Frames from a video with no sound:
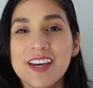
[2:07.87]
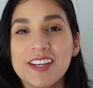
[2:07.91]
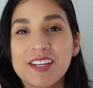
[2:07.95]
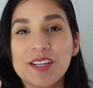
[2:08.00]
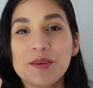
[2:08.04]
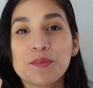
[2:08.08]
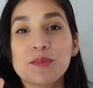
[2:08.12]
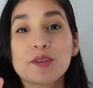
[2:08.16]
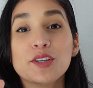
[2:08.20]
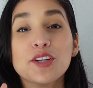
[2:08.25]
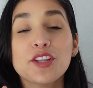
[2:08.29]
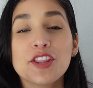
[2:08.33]

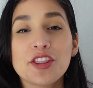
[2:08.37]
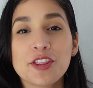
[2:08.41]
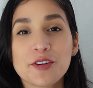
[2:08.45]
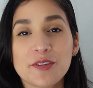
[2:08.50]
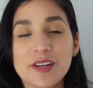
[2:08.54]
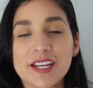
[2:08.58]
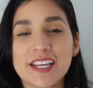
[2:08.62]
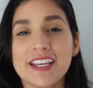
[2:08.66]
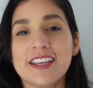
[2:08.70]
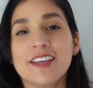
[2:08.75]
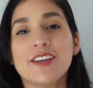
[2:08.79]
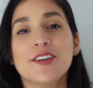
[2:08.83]
Number
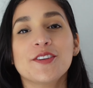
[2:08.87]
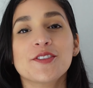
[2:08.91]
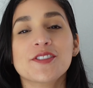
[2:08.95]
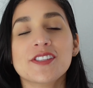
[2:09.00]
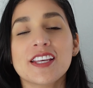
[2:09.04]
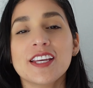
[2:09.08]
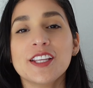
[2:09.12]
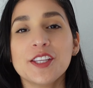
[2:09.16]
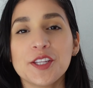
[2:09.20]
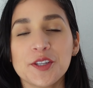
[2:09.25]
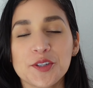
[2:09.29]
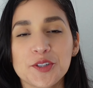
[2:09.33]
three, use
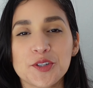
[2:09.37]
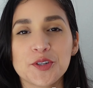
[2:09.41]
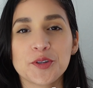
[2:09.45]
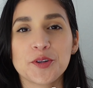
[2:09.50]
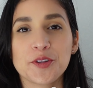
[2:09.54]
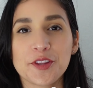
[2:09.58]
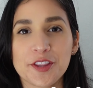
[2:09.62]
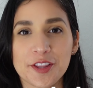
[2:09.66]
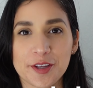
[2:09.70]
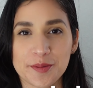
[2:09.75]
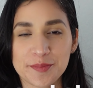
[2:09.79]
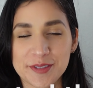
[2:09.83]
a neutral
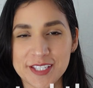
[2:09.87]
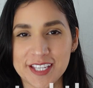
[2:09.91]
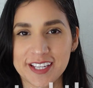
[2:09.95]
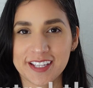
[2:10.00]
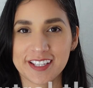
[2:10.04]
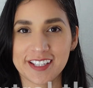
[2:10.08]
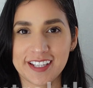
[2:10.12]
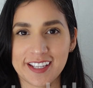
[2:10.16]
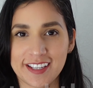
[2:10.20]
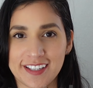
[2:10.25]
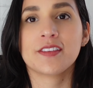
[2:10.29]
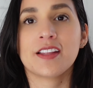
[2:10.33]
thumb
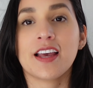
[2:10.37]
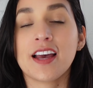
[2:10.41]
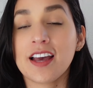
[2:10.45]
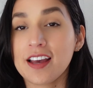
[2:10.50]
technique.